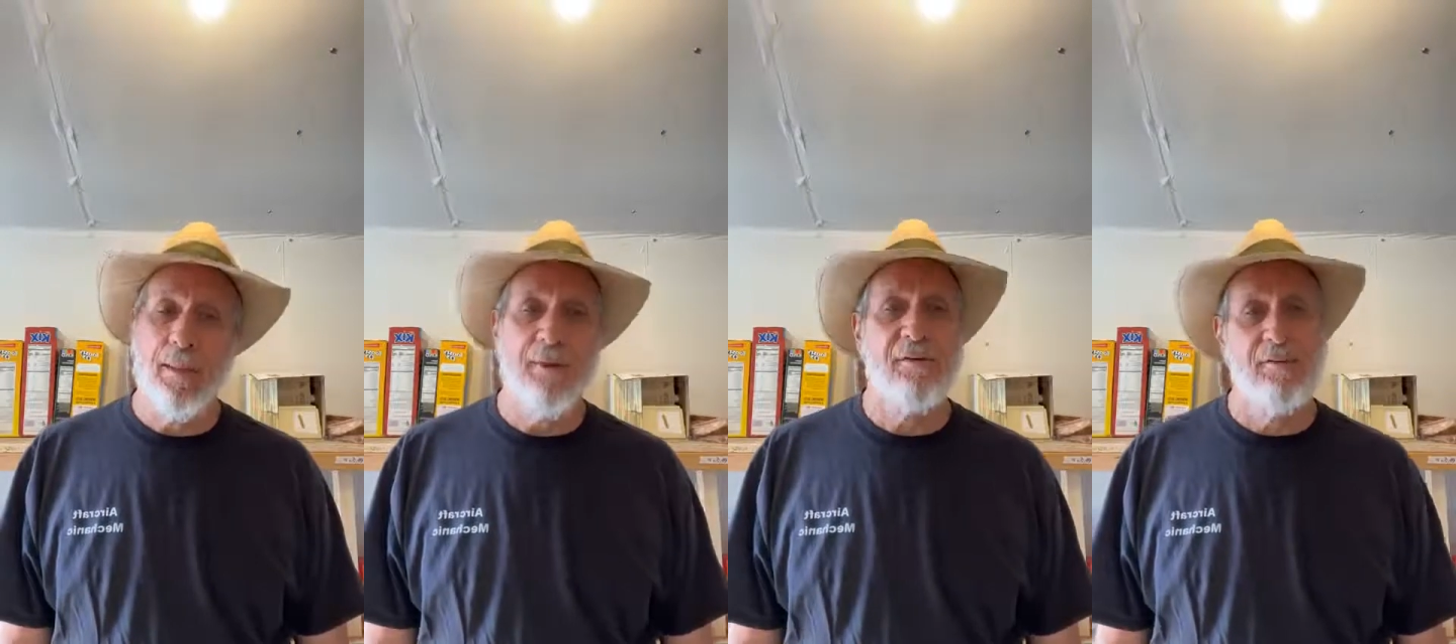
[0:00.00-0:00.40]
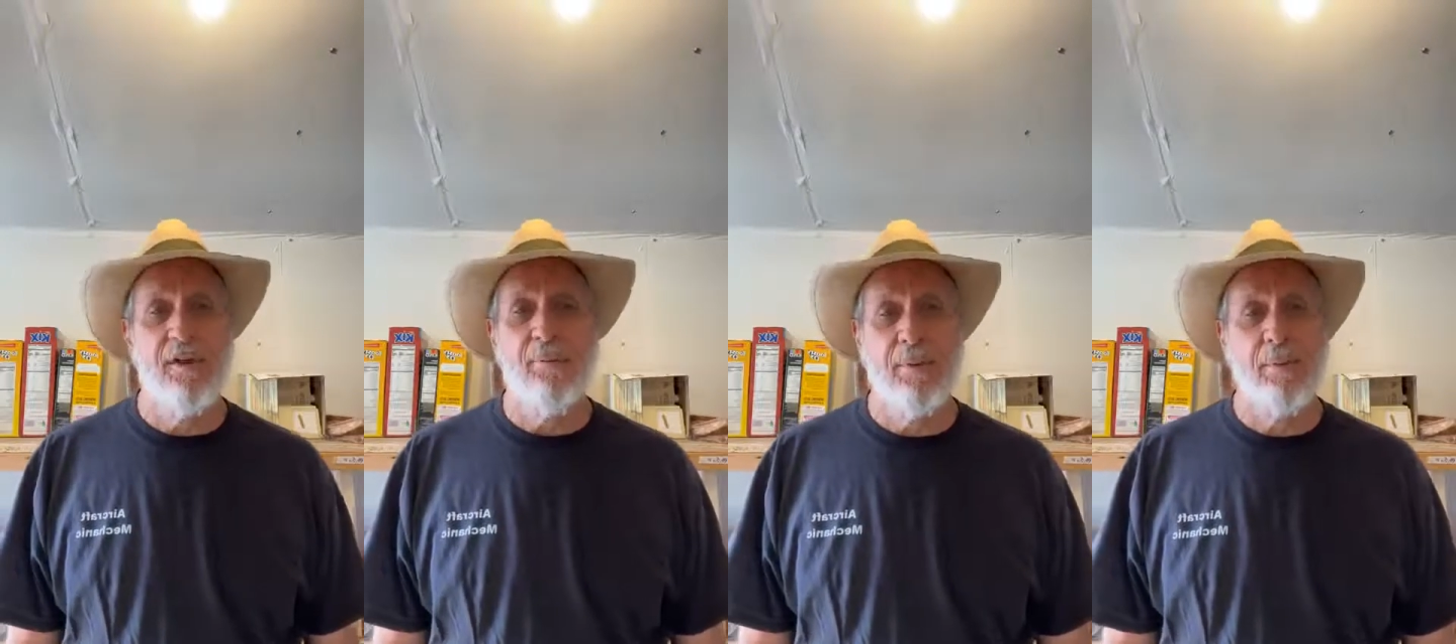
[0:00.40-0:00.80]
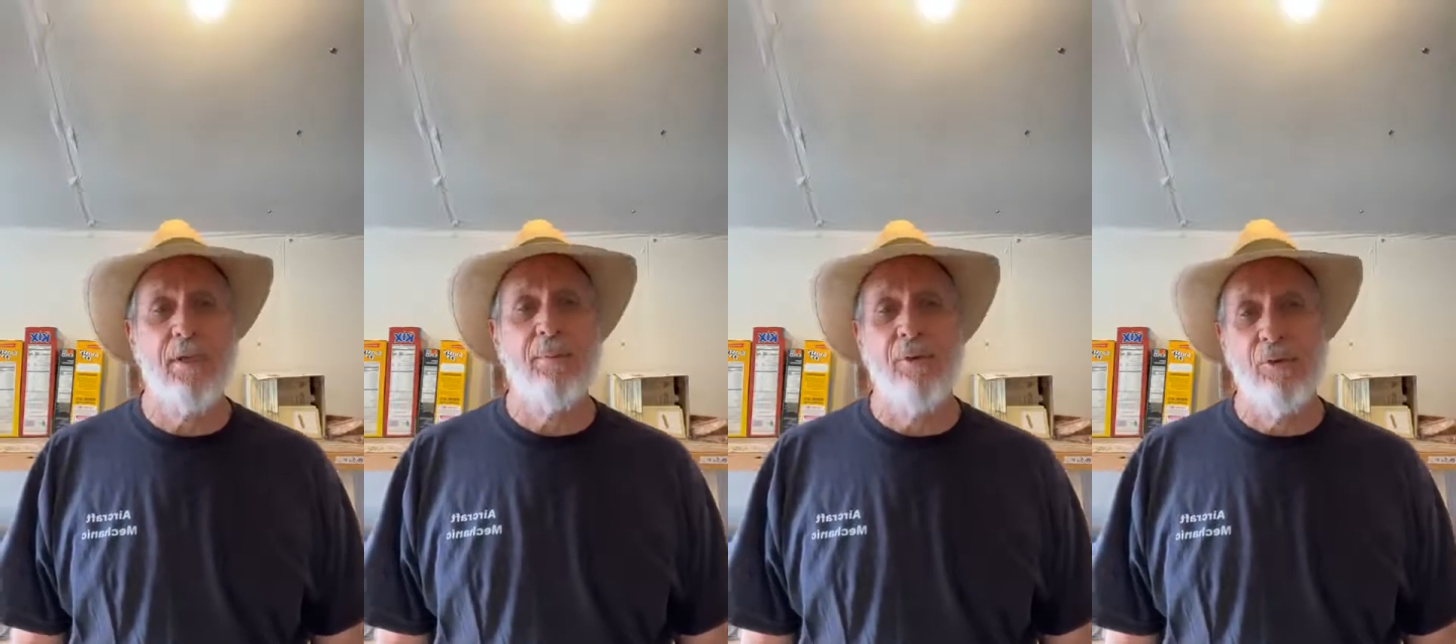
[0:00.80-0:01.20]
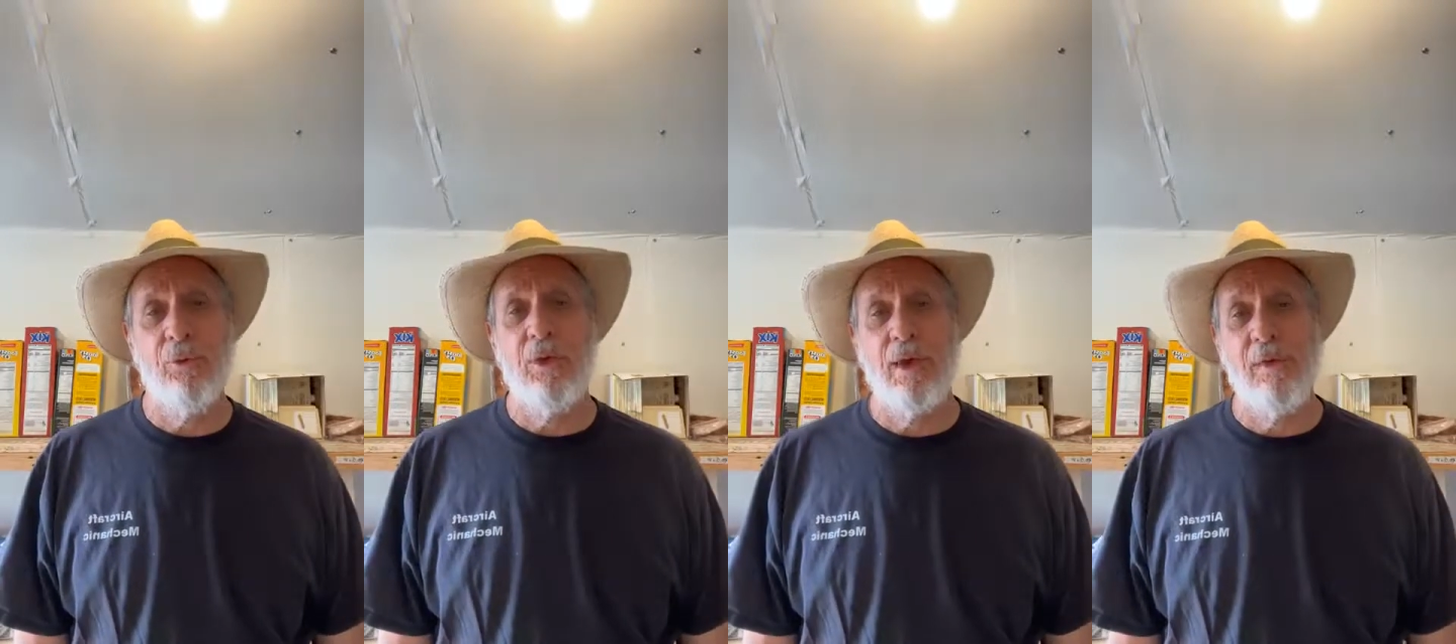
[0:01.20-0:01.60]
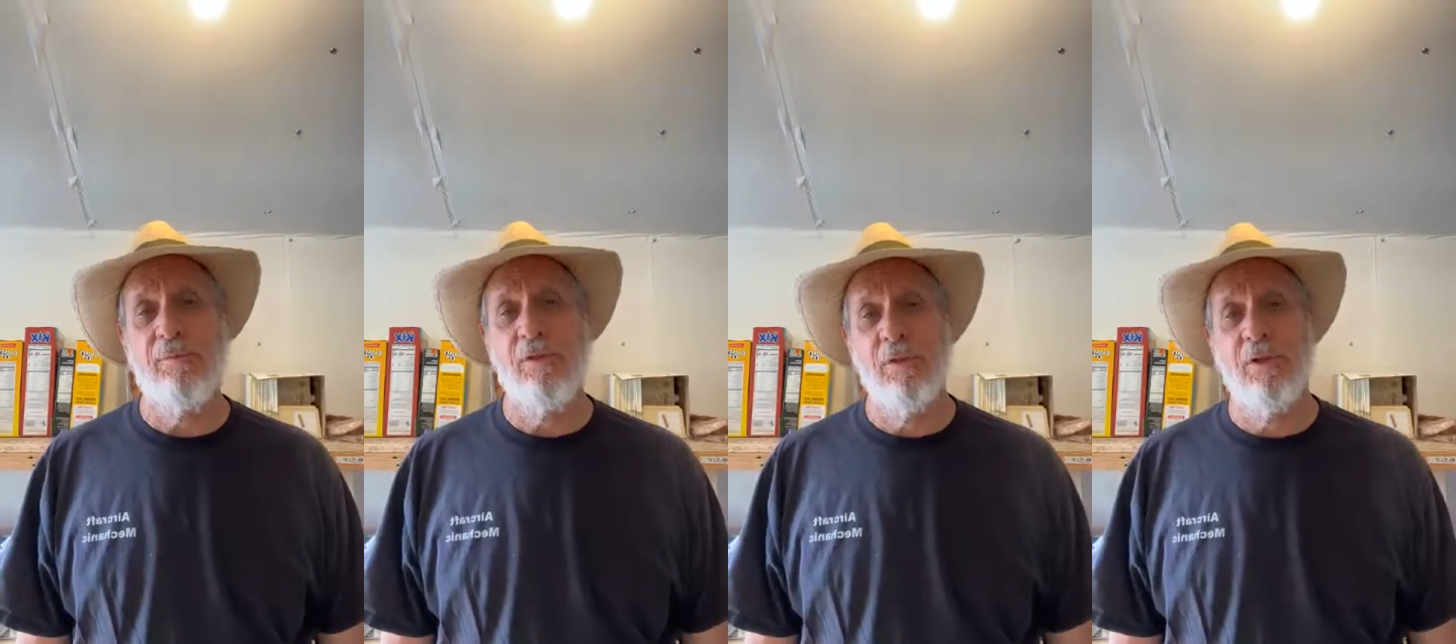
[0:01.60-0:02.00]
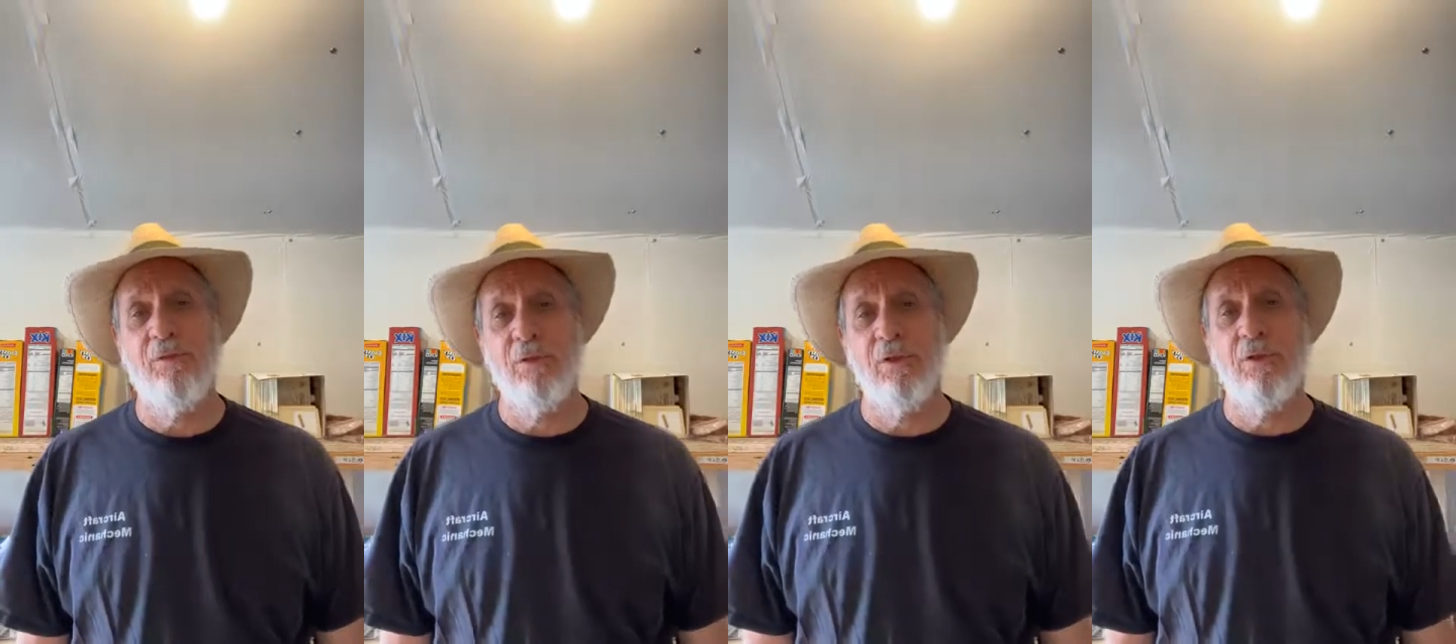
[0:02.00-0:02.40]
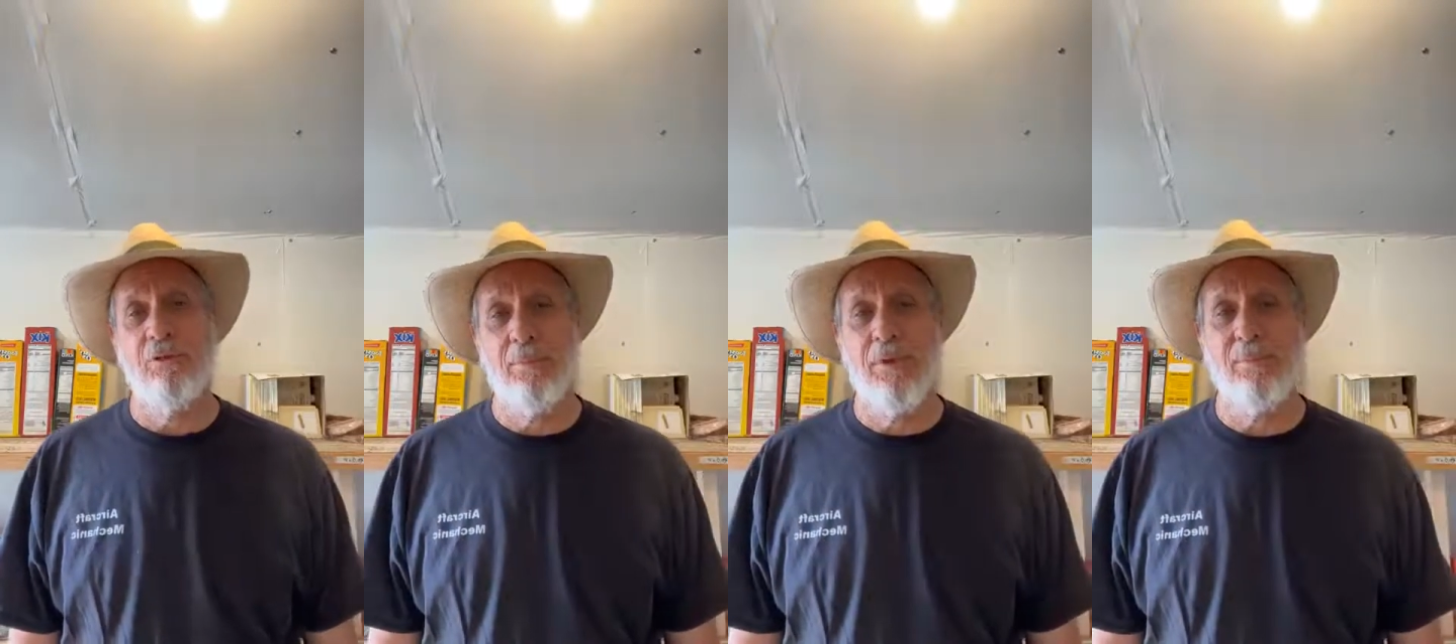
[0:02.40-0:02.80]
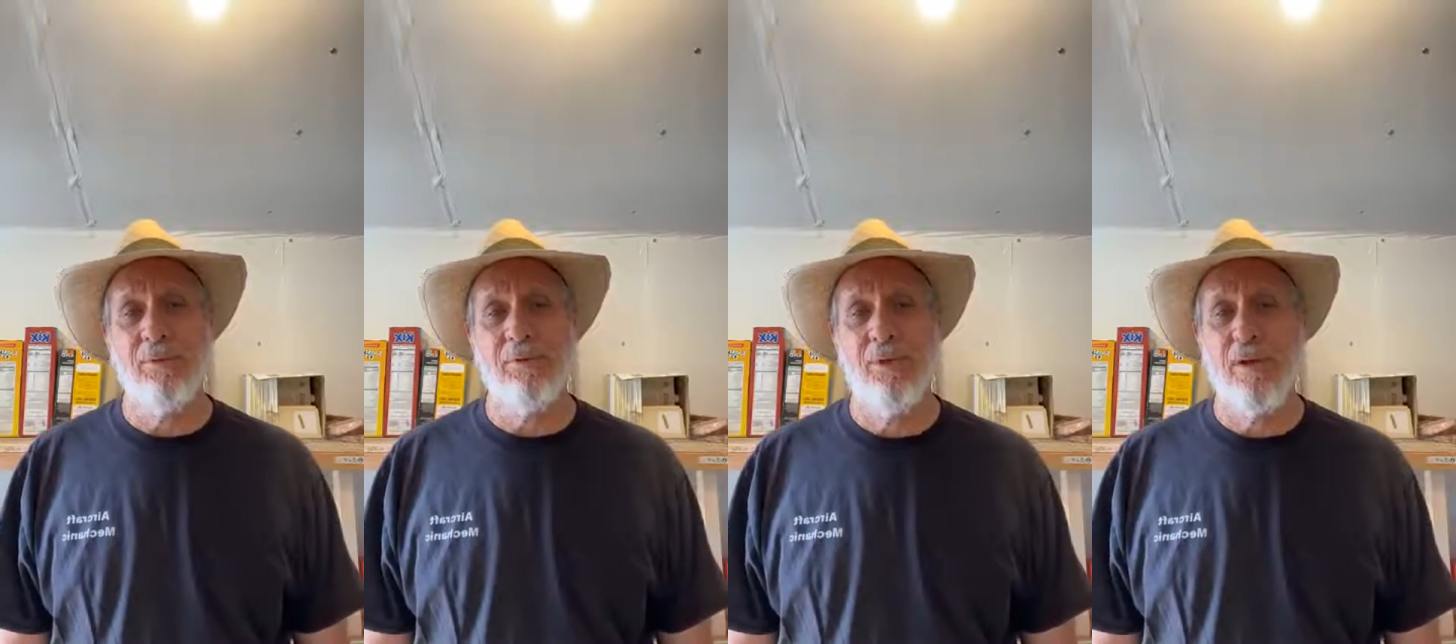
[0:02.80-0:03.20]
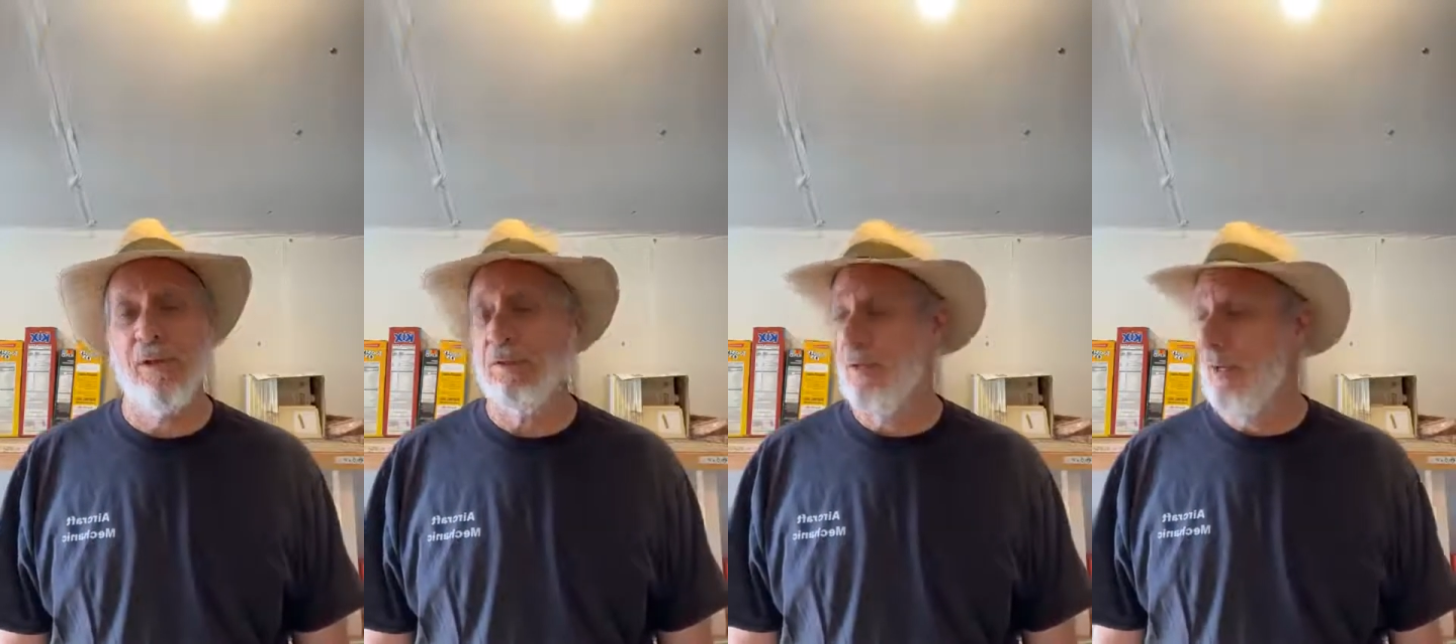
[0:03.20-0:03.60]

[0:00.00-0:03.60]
I'm going to feed people, and I'm going to do what I have to do to feed those people, darn it.